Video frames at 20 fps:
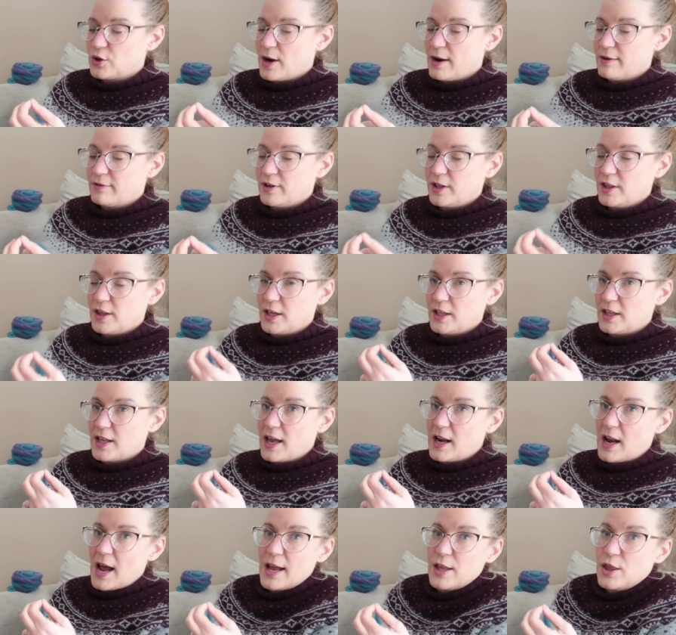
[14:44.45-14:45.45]
or everything
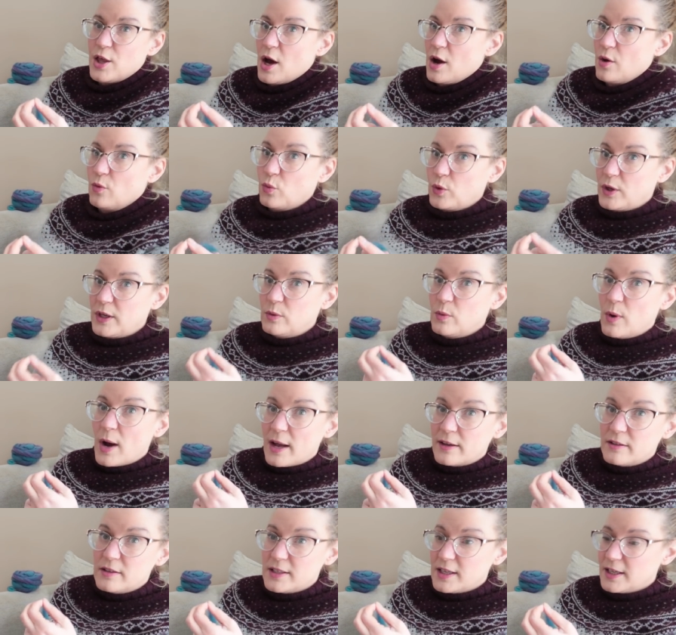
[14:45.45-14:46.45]
that I thought we
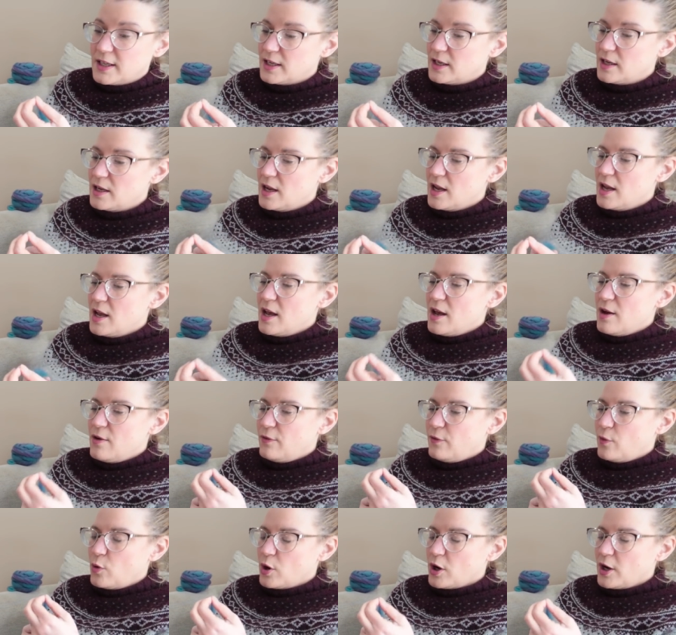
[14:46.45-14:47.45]
wanted
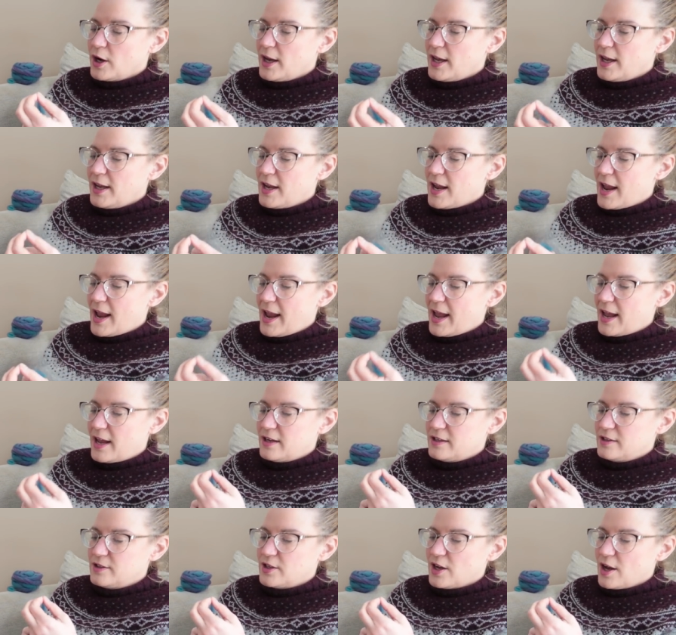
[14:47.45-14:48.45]
for it.
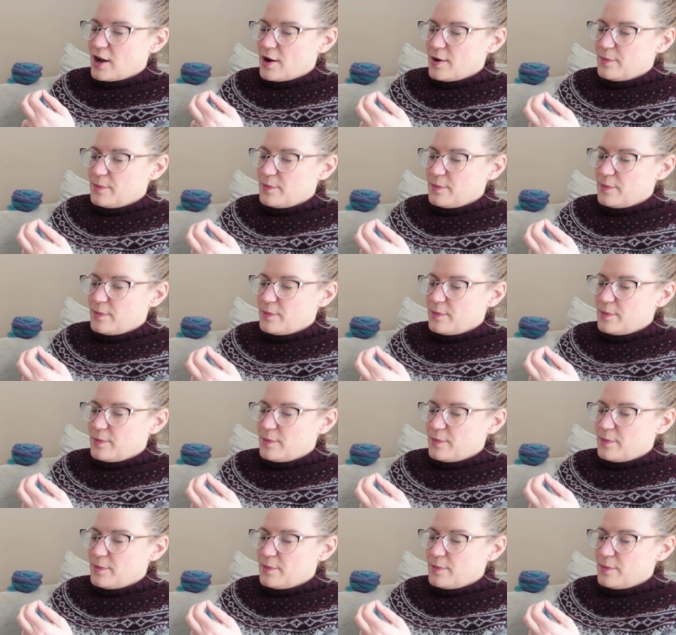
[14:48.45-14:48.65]
And